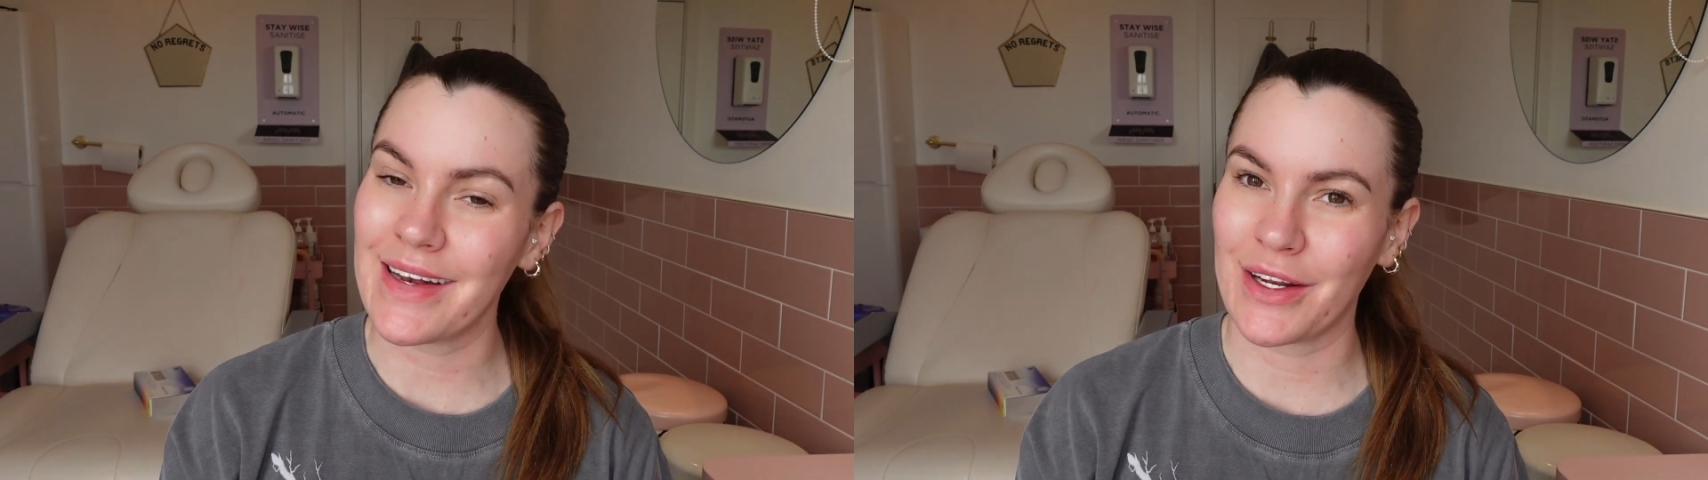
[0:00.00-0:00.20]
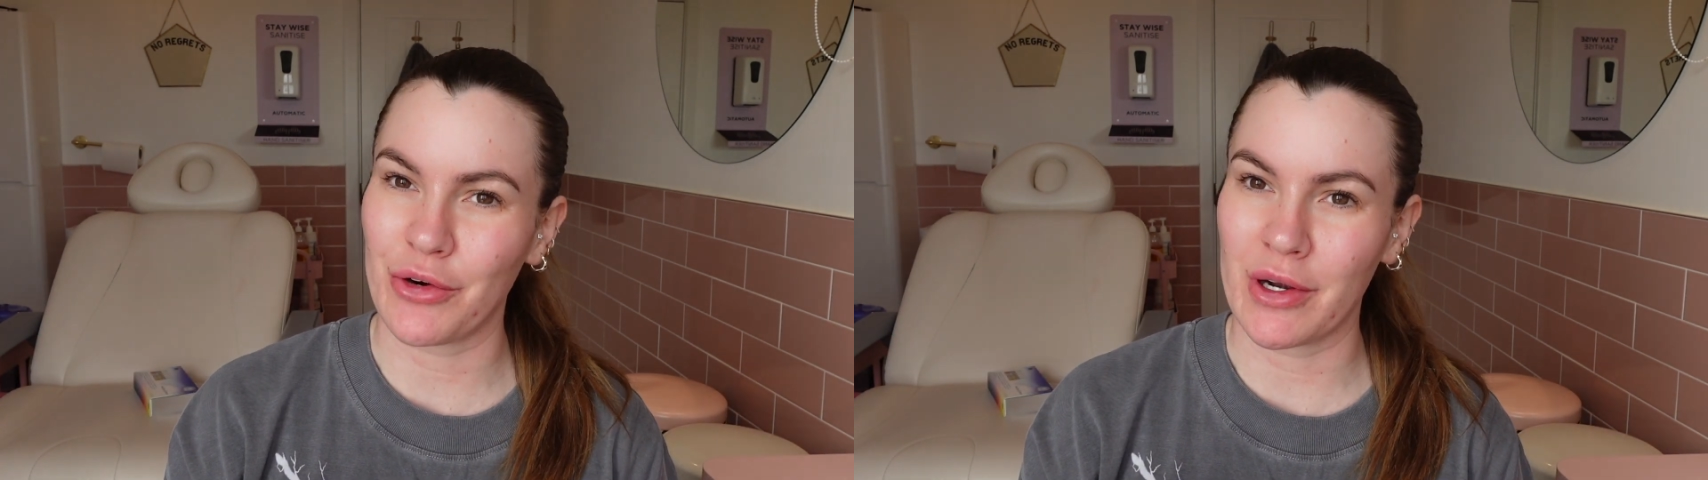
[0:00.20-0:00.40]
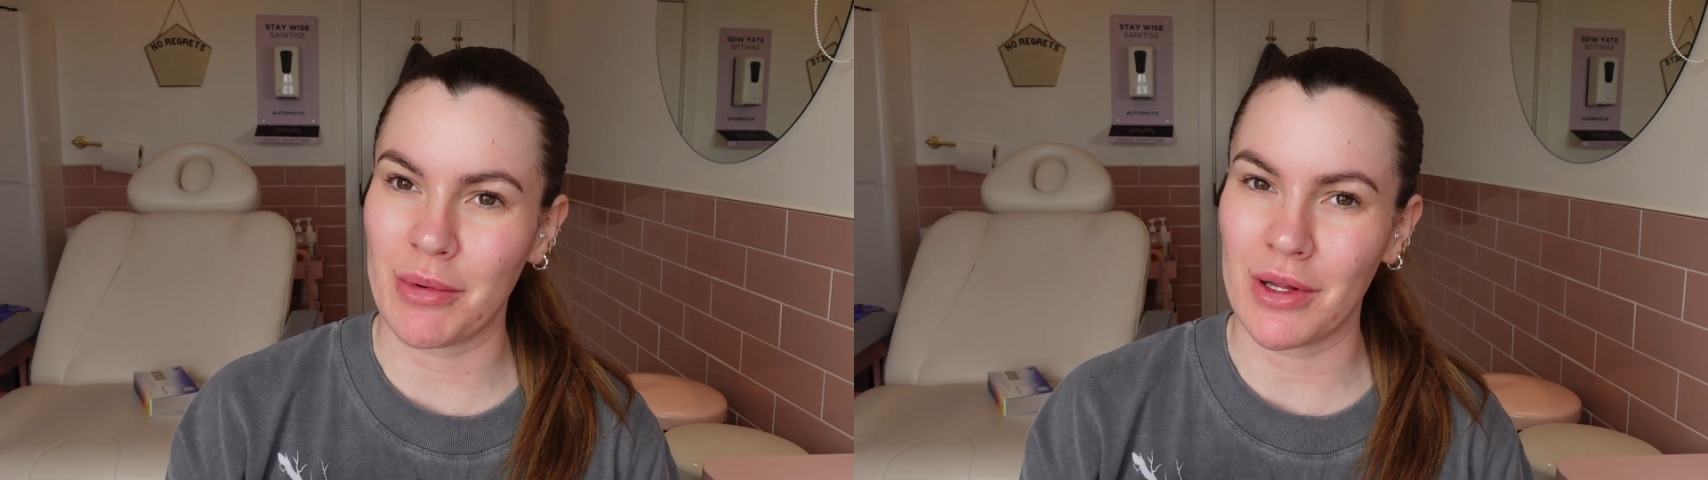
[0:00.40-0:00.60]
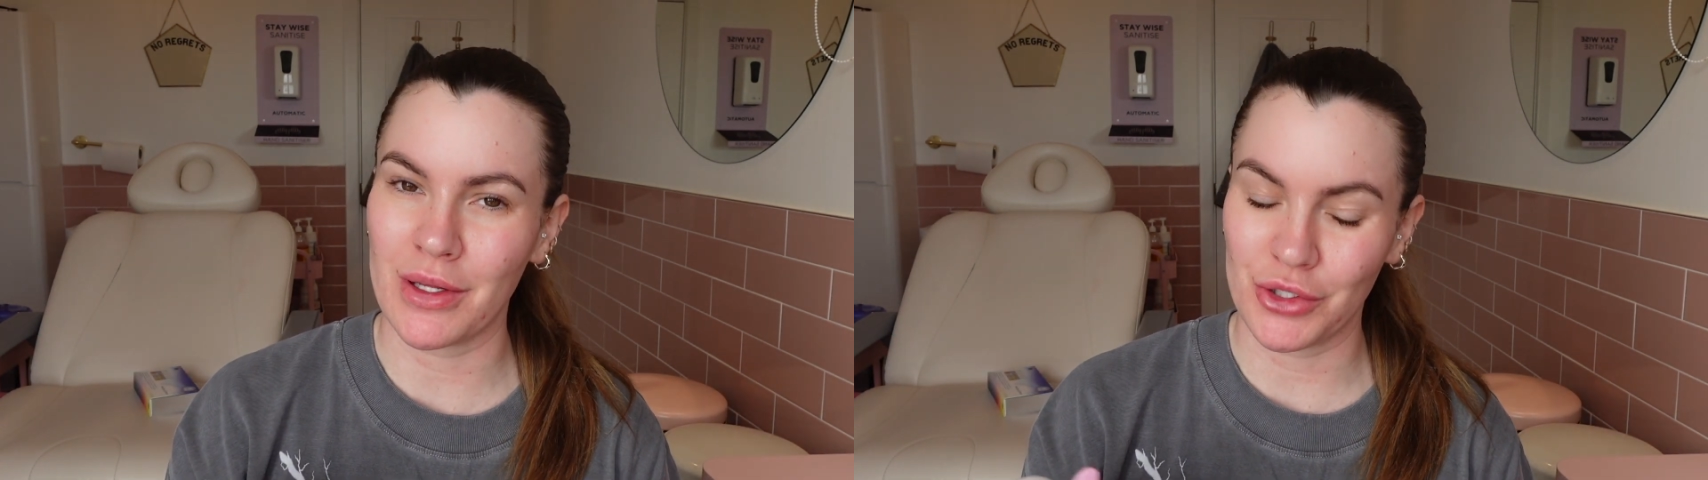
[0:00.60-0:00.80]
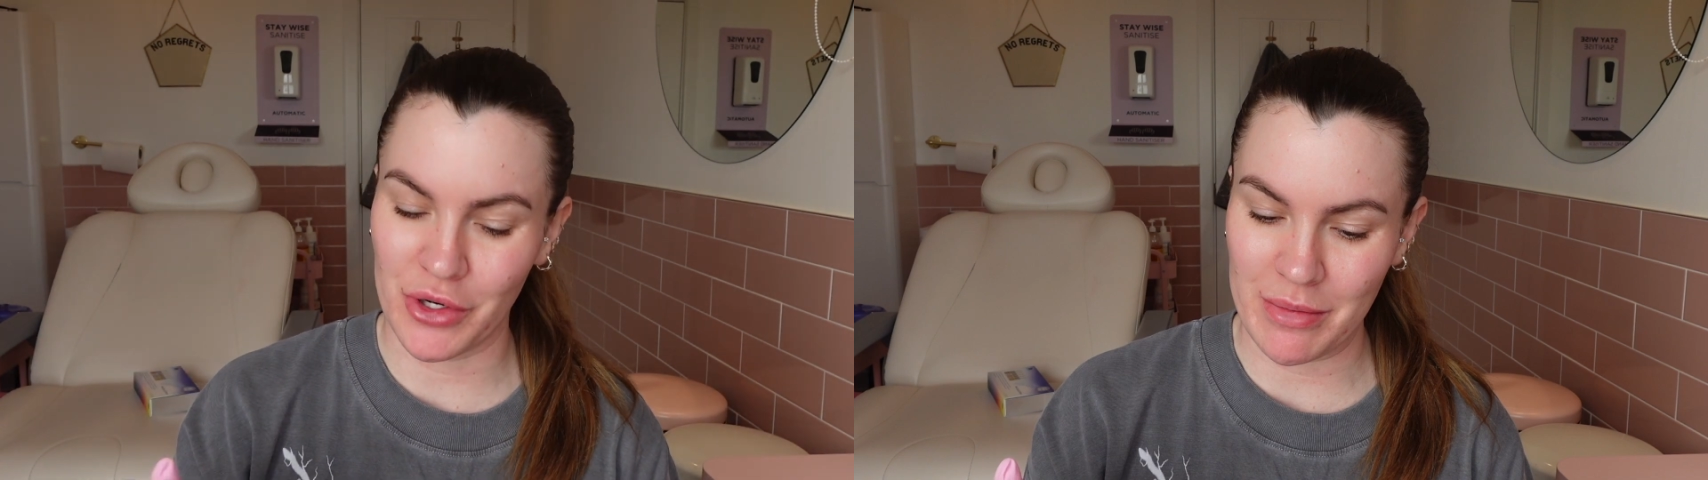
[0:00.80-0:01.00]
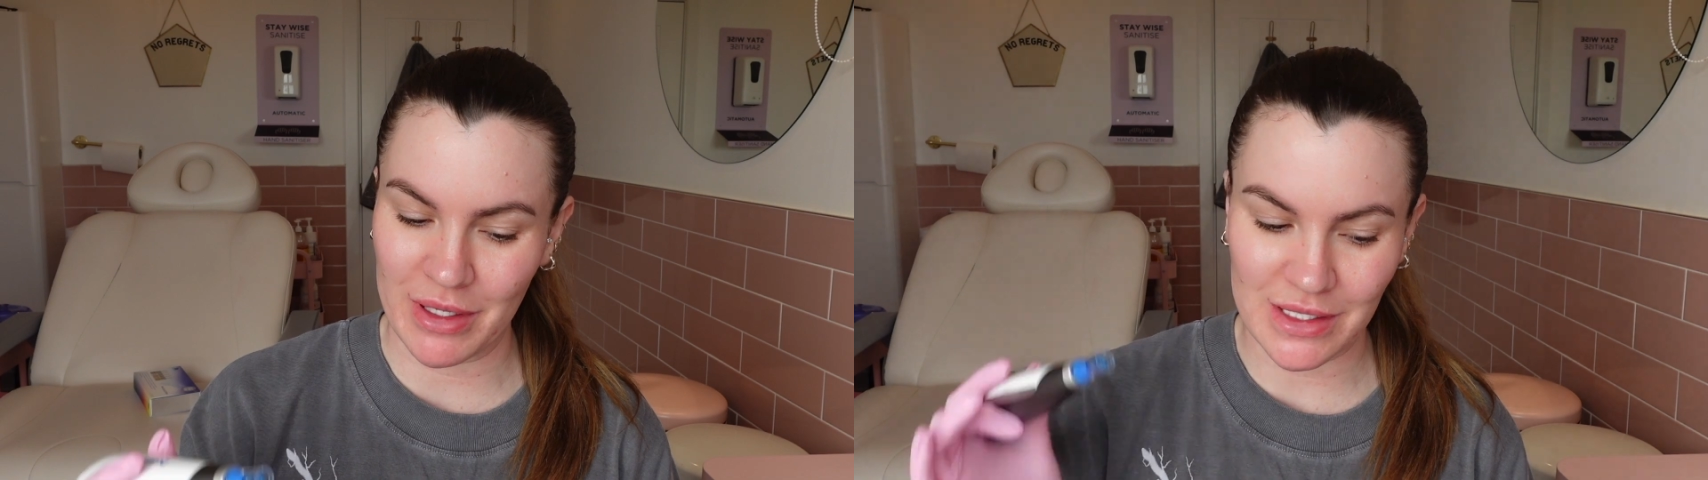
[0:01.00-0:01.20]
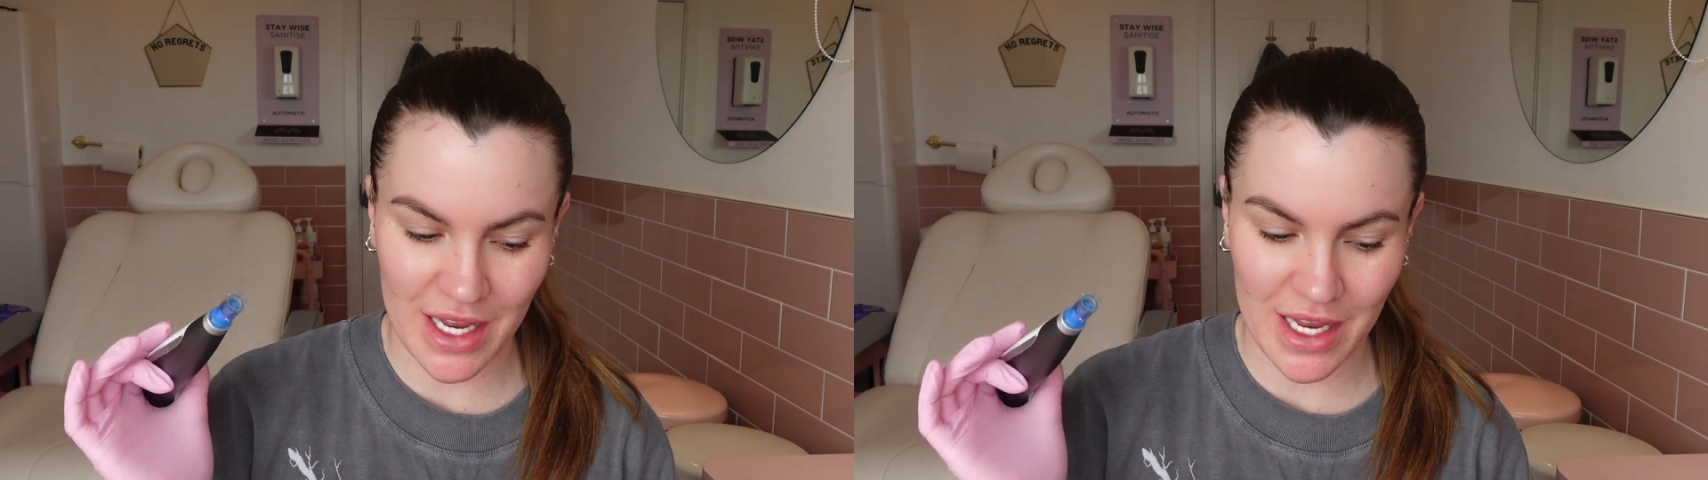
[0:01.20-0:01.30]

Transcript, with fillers: incredible treatment